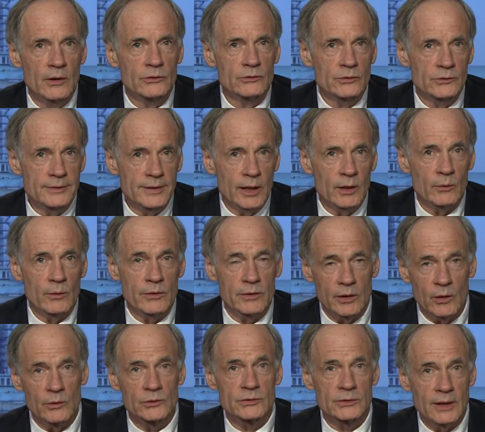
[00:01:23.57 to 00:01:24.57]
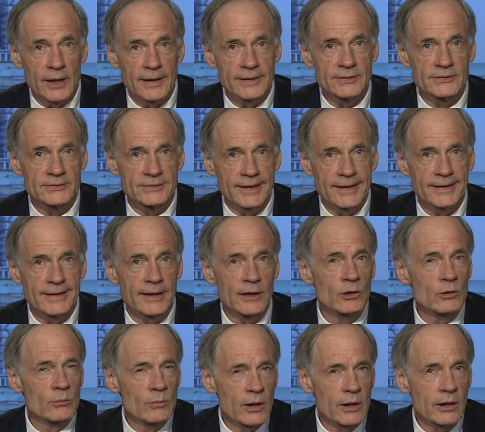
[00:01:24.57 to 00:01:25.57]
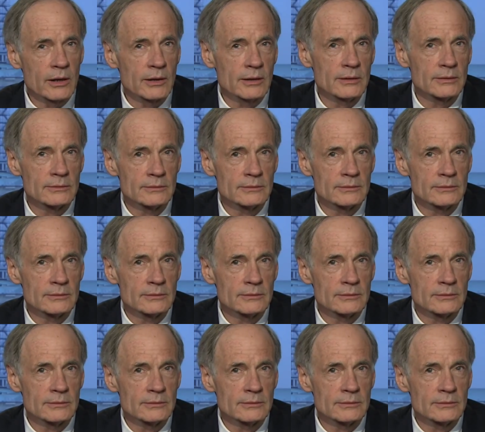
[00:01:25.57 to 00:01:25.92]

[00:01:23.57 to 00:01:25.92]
to Delaware, the lowest lying state in America.